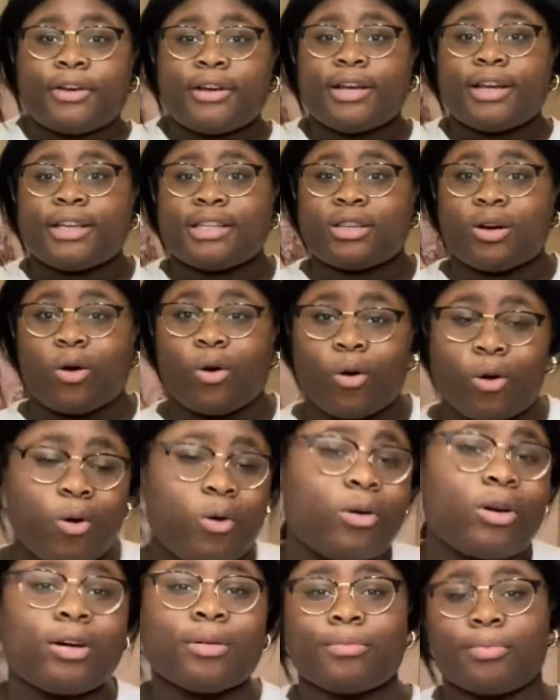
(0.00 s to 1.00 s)
is
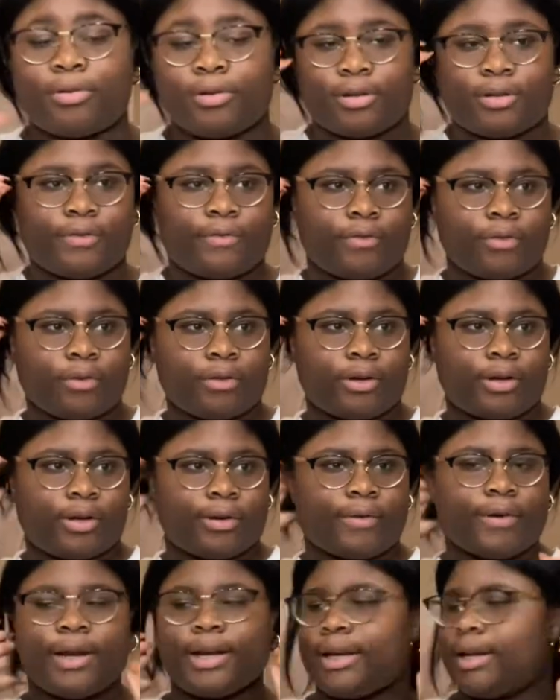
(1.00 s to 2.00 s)
horrible in Florida
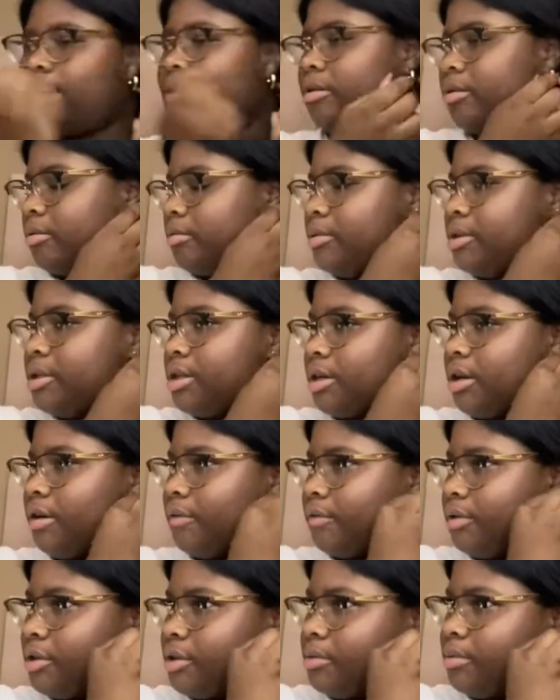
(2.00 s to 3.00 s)
right now. I'm gonna take off this